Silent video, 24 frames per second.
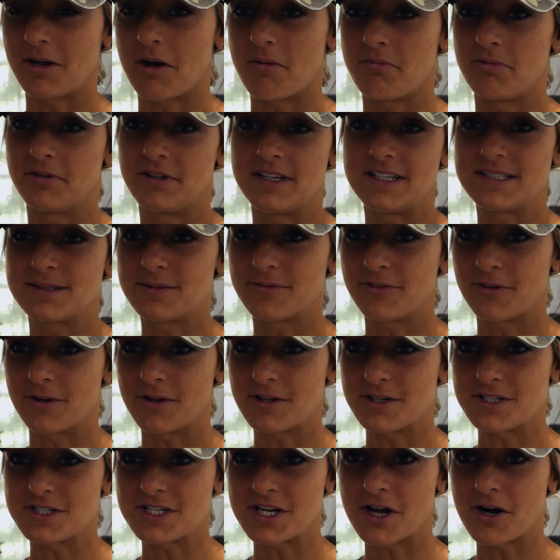a couple days before
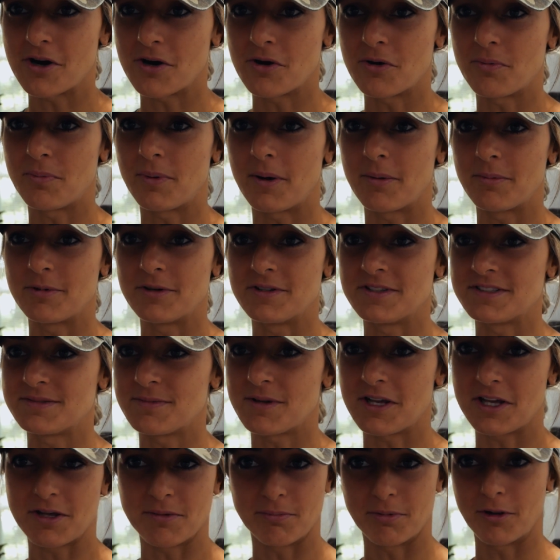the show. Bubbles
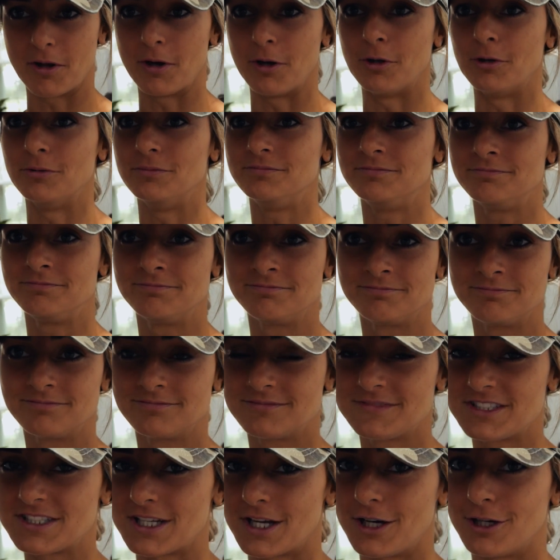make you bloat,
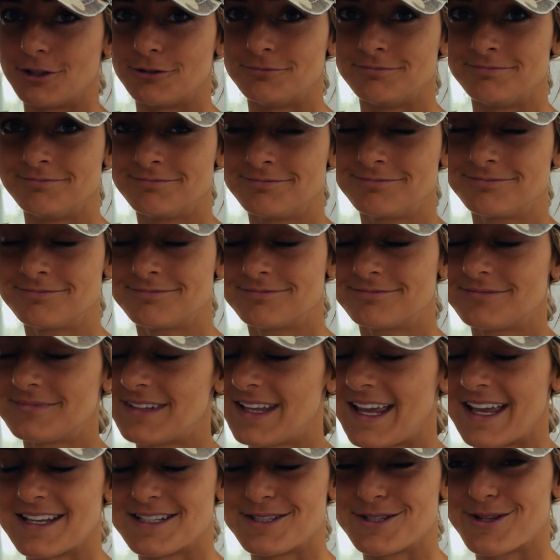so
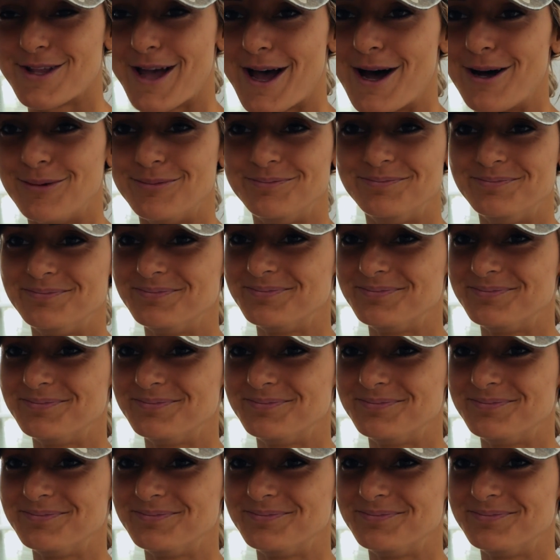can't do that.